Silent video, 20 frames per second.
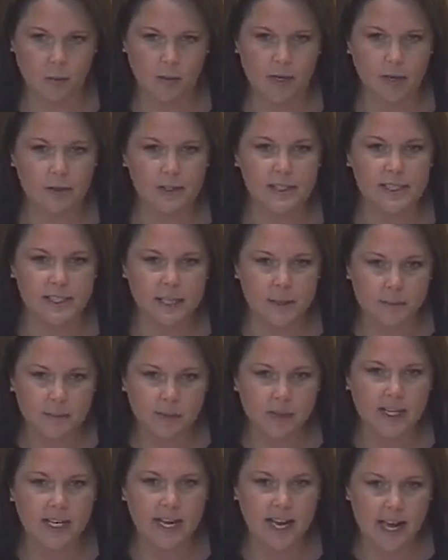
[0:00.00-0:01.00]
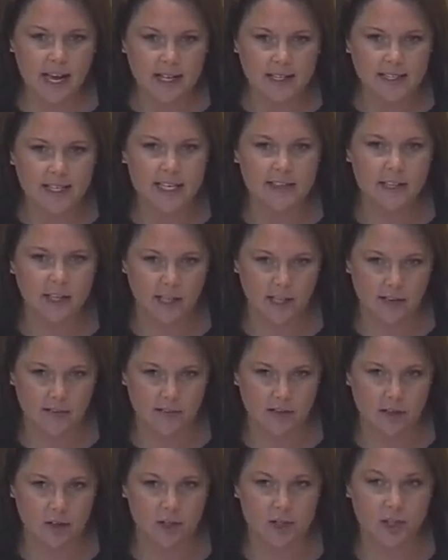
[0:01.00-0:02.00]
We are simply asking the
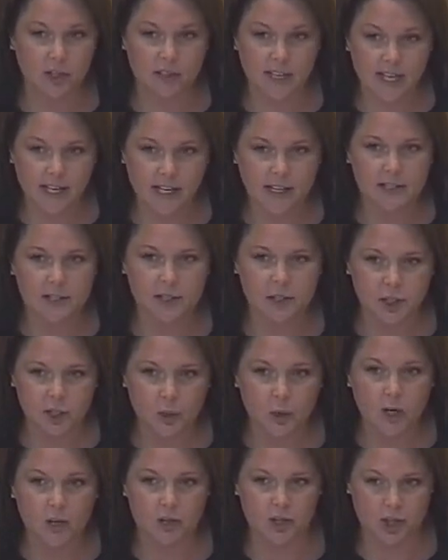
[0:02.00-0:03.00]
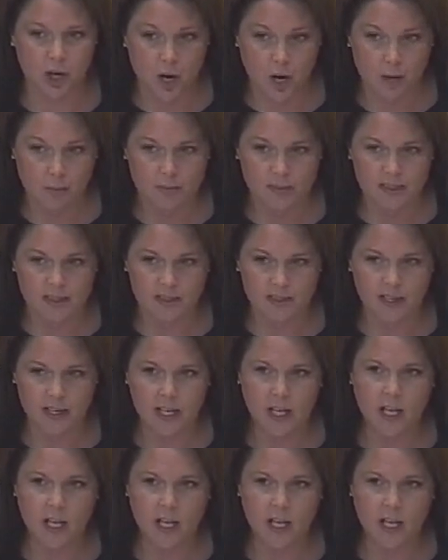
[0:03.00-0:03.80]
governor to let us do our jobs.